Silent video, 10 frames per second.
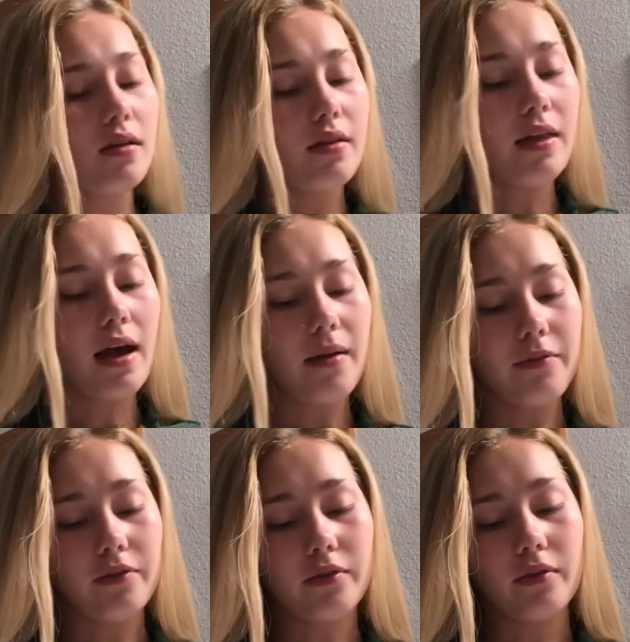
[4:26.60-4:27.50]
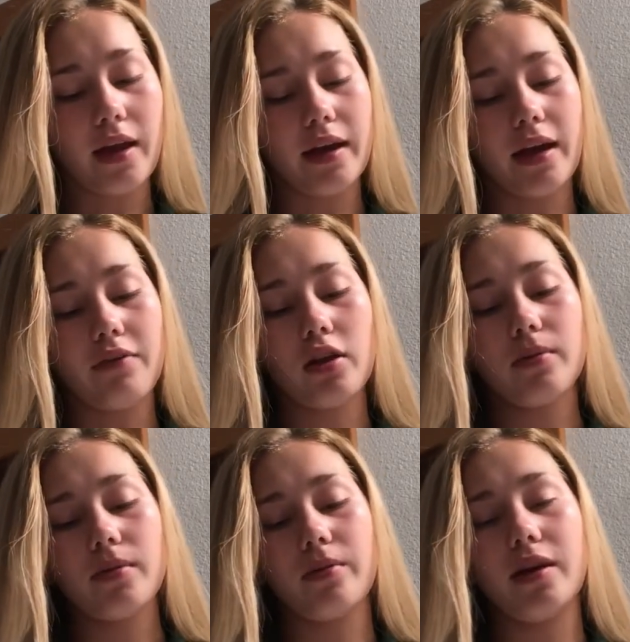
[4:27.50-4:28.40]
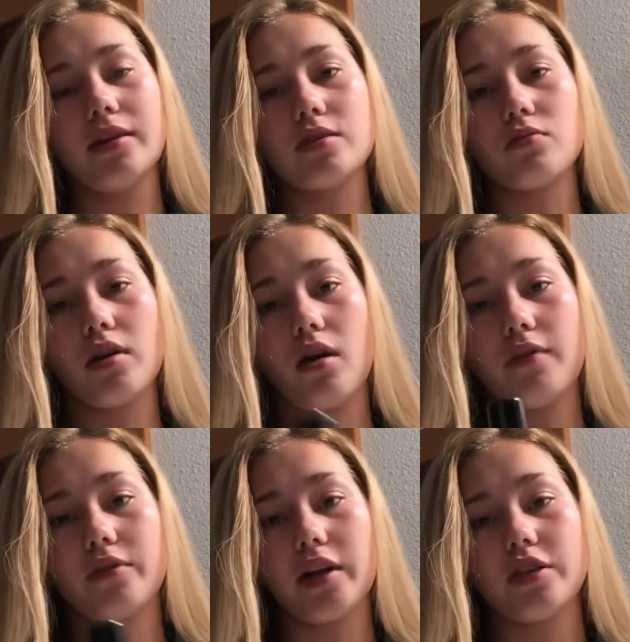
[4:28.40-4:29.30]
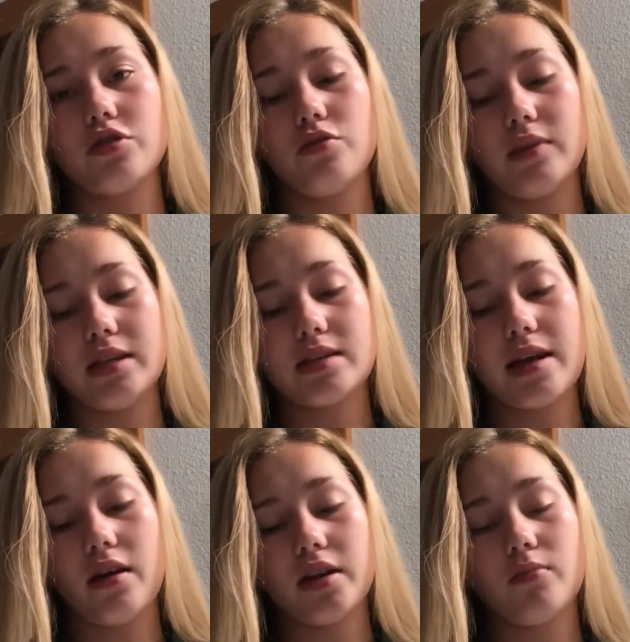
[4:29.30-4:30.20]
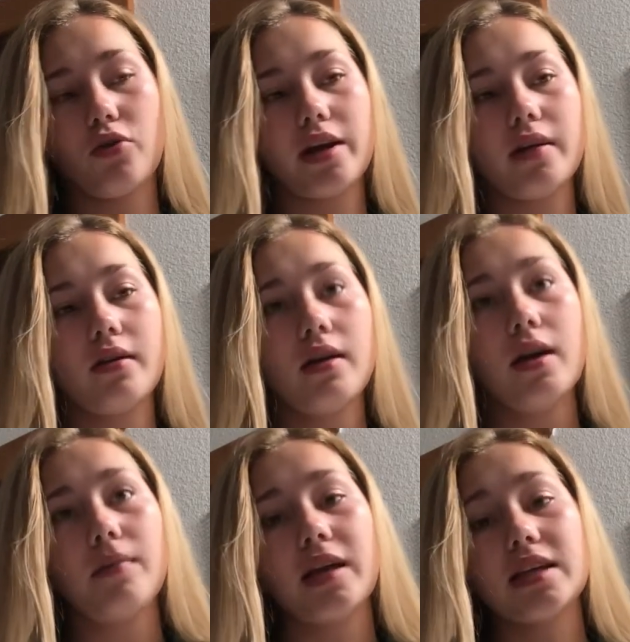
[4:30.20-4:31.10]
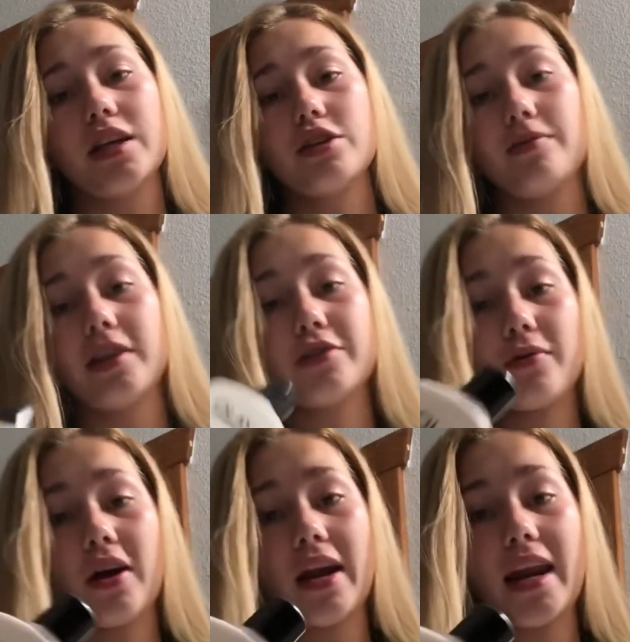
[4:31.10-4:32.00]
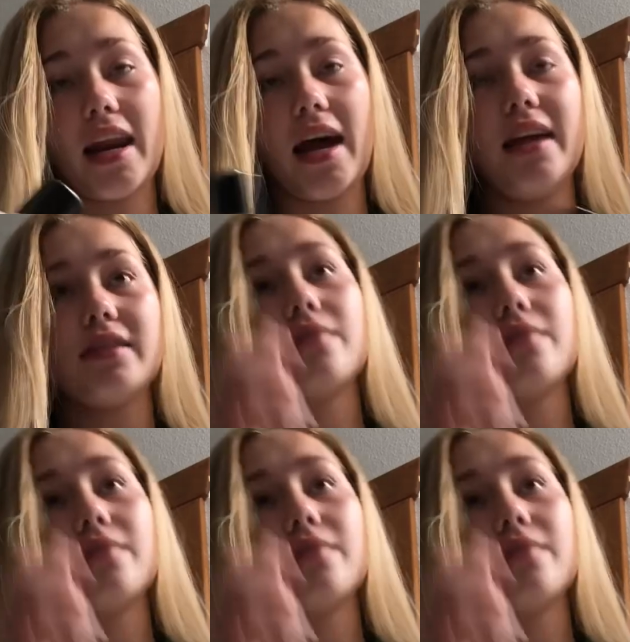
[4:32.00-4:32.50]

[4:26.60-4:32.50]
that for like, I've only been putting this one on for like 2 weeks now in the morning, because I used to put this one on at night,